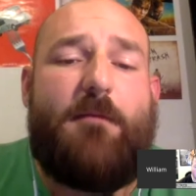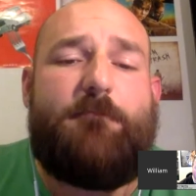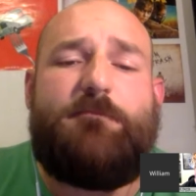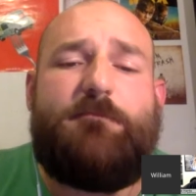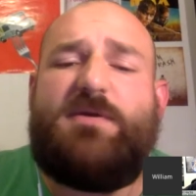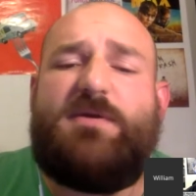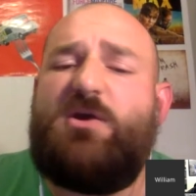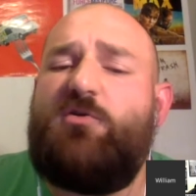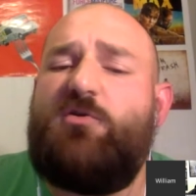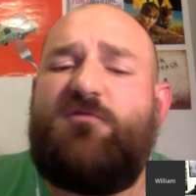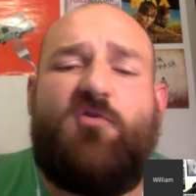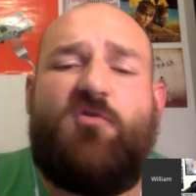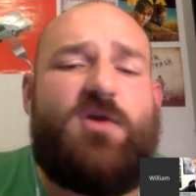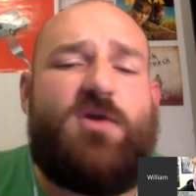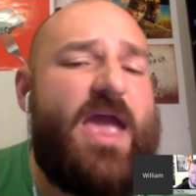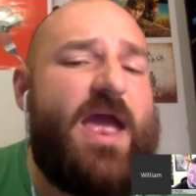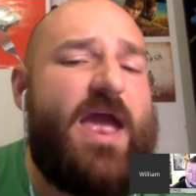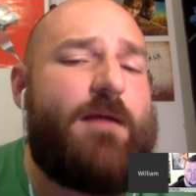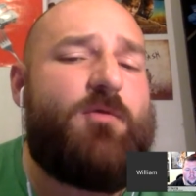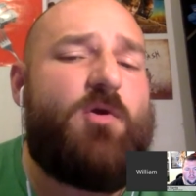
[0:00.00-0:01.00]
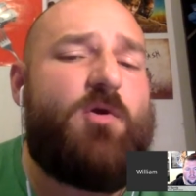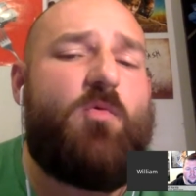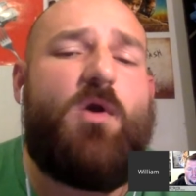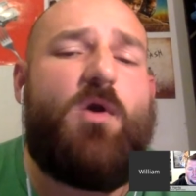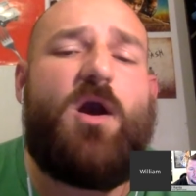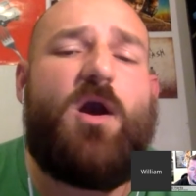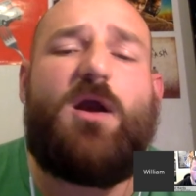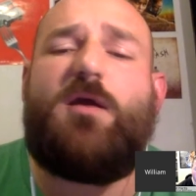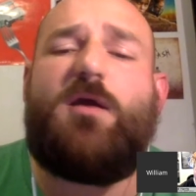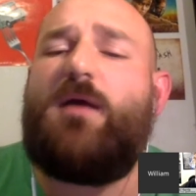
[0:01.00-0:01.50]
Beautiful camera
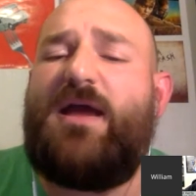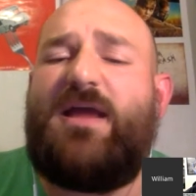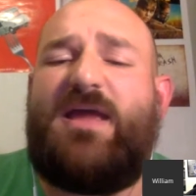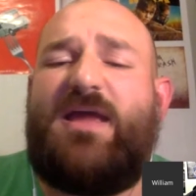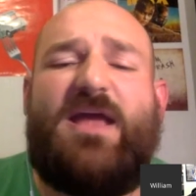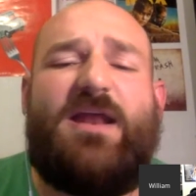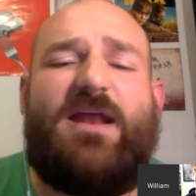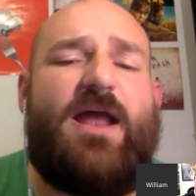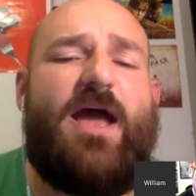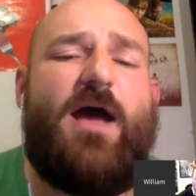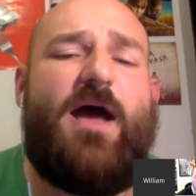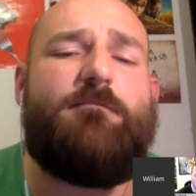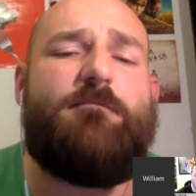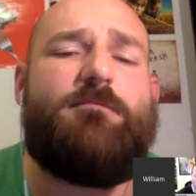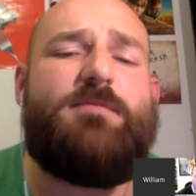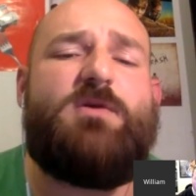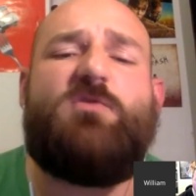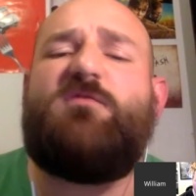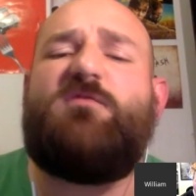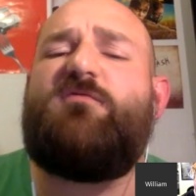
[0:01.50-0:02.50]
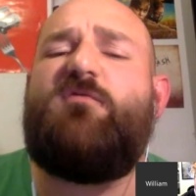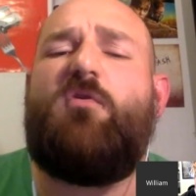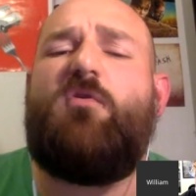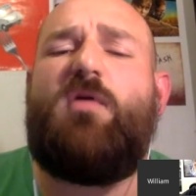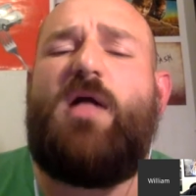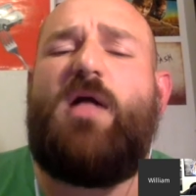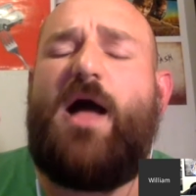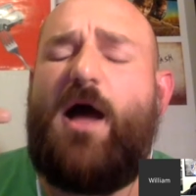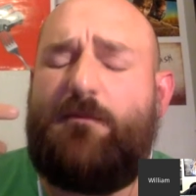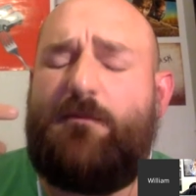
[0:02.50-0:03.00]
work, again,
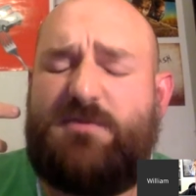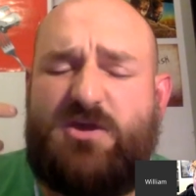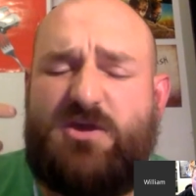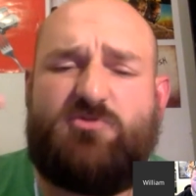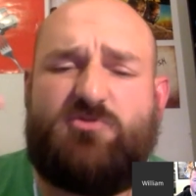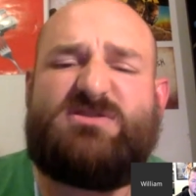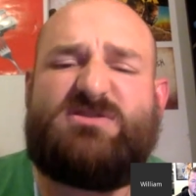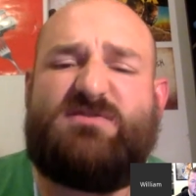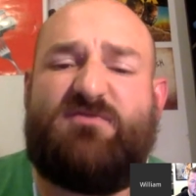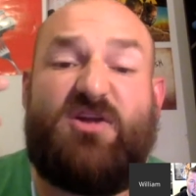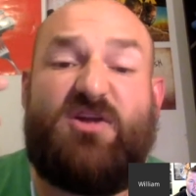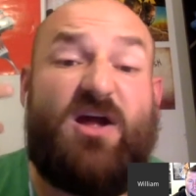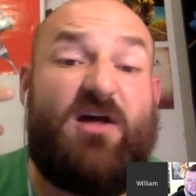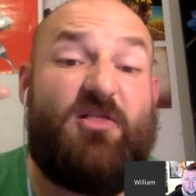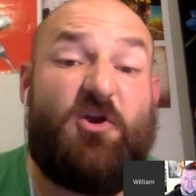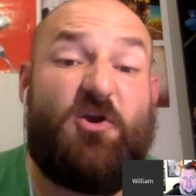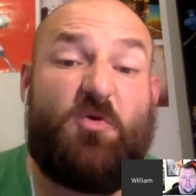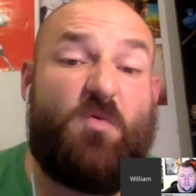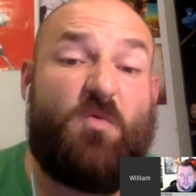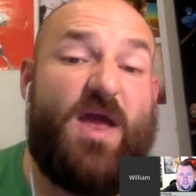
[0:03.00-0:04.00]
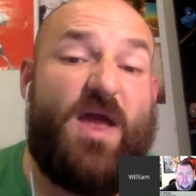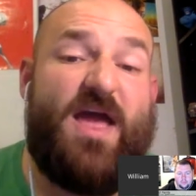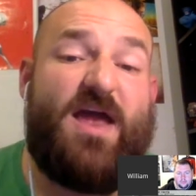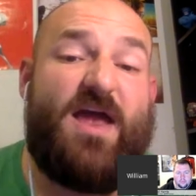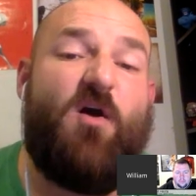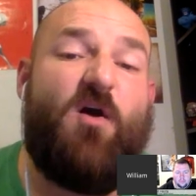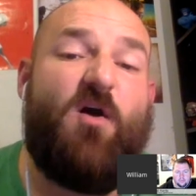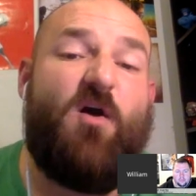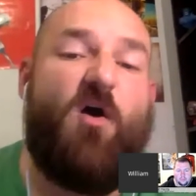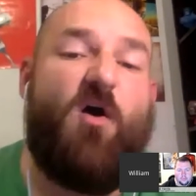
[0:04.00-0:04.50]
beautiful use of the color
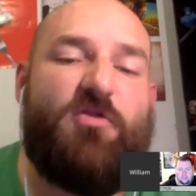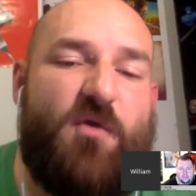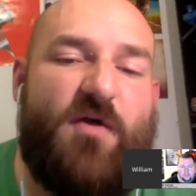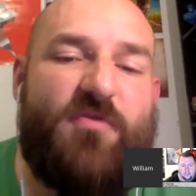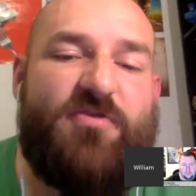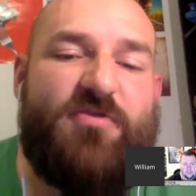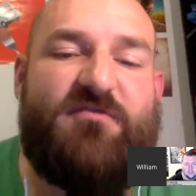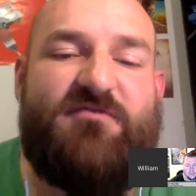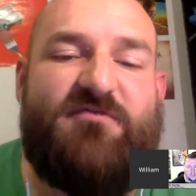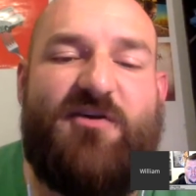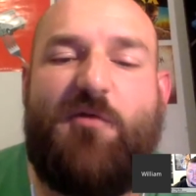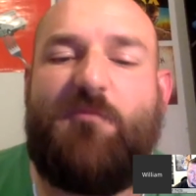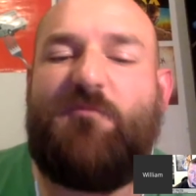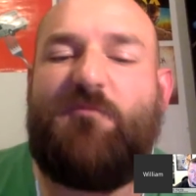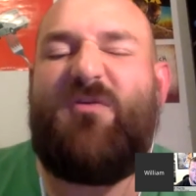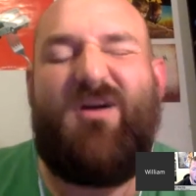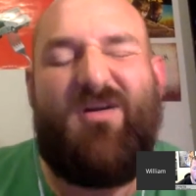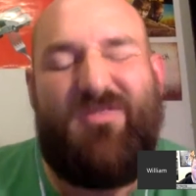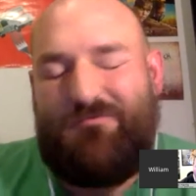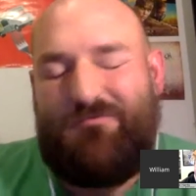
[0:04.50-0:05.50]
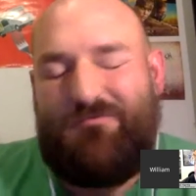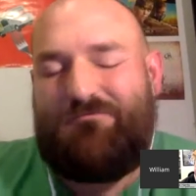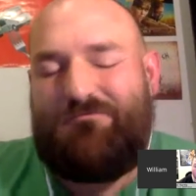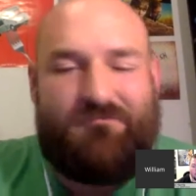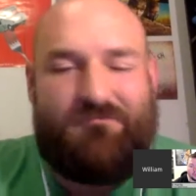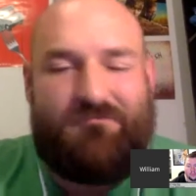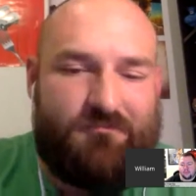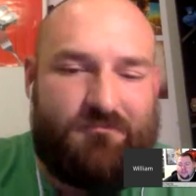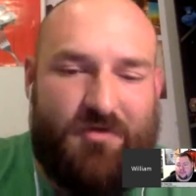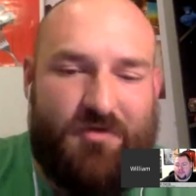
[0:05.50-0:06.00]
red all throughout the film for all the
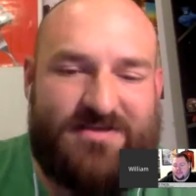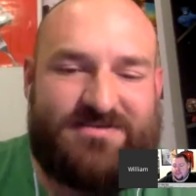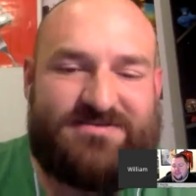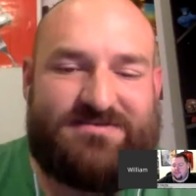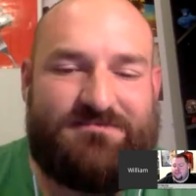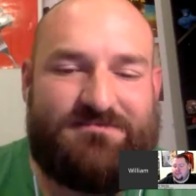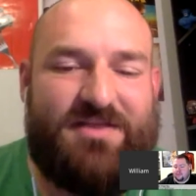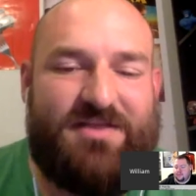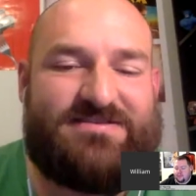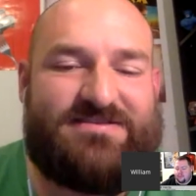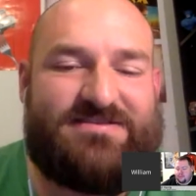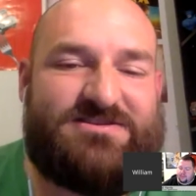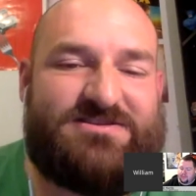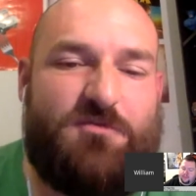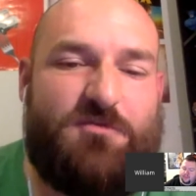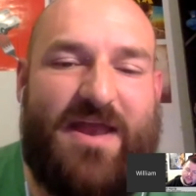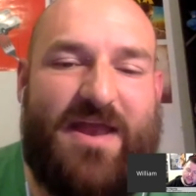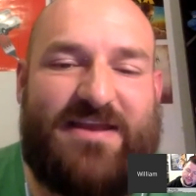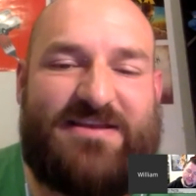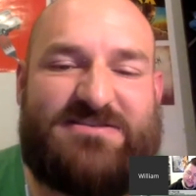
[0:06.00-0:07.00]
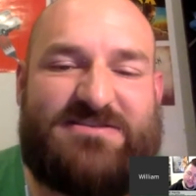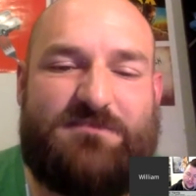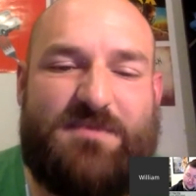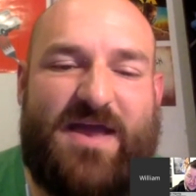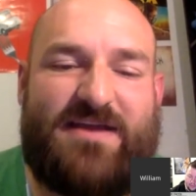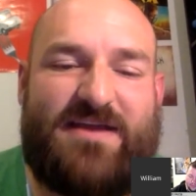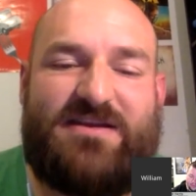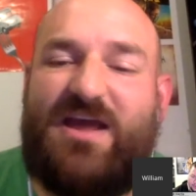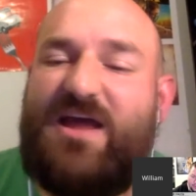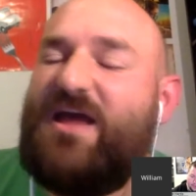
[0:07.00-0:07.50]
places you might
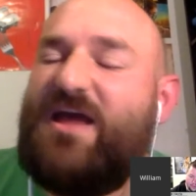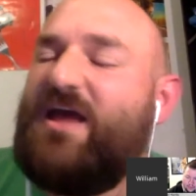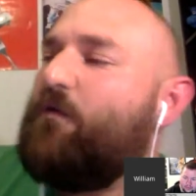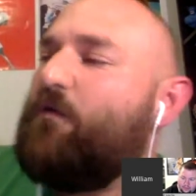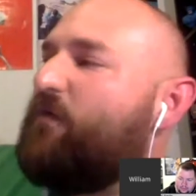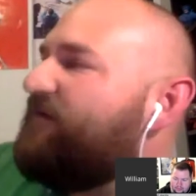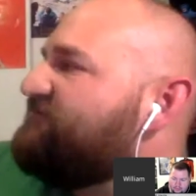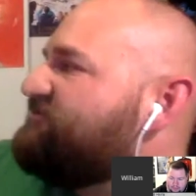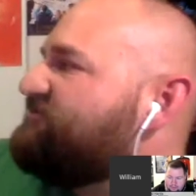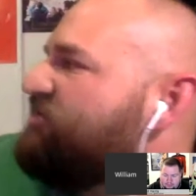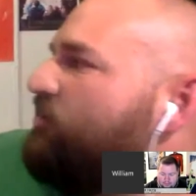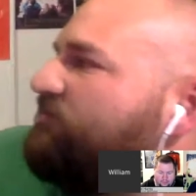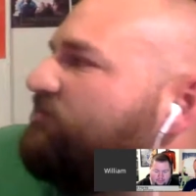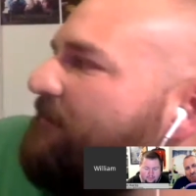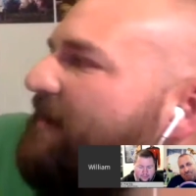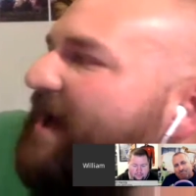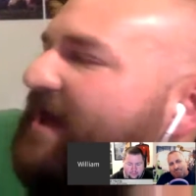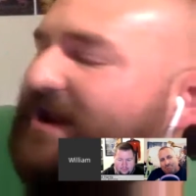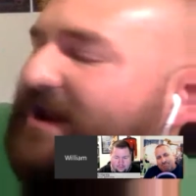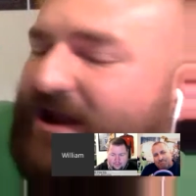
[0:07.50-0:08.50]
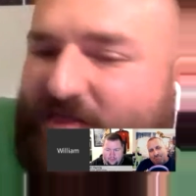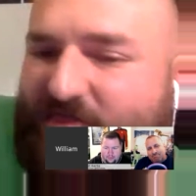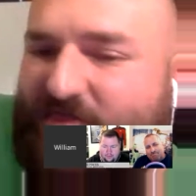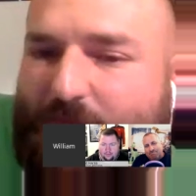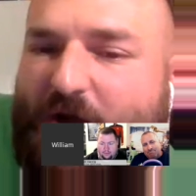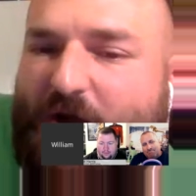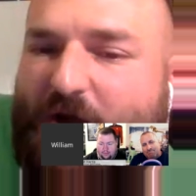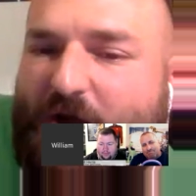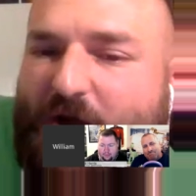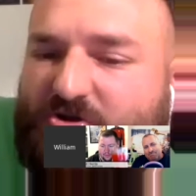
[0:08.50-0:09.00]
expect. We've joked about it in the
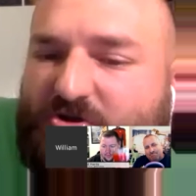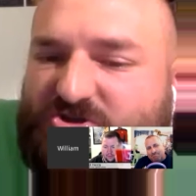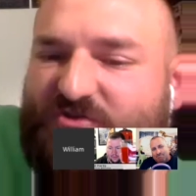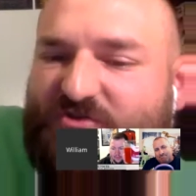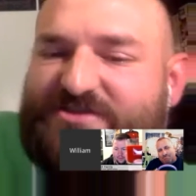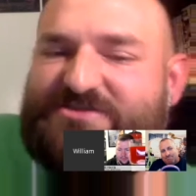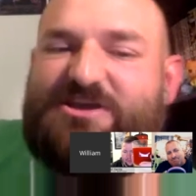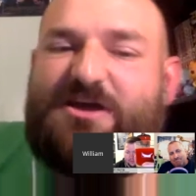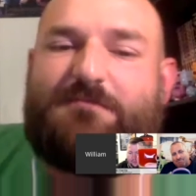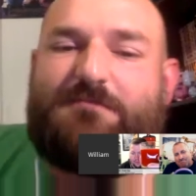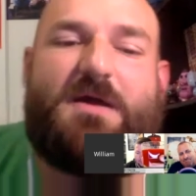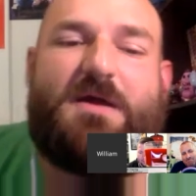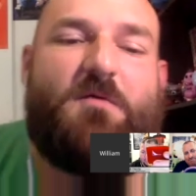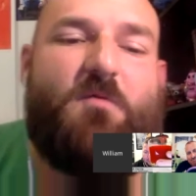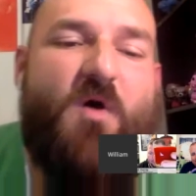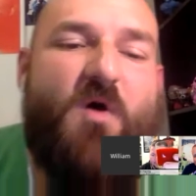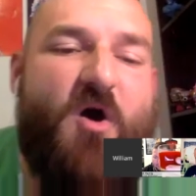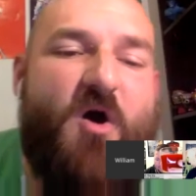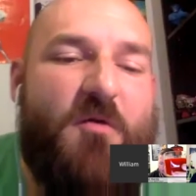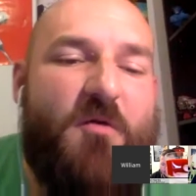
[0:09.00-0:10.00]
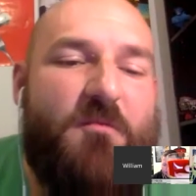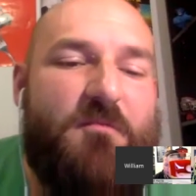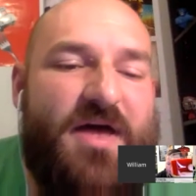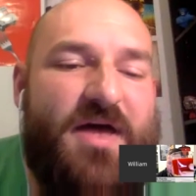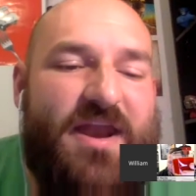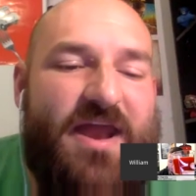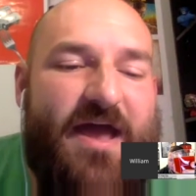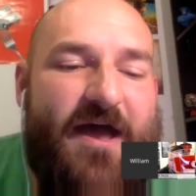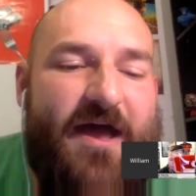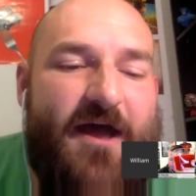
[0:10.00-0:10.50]
poster that's on my wall, but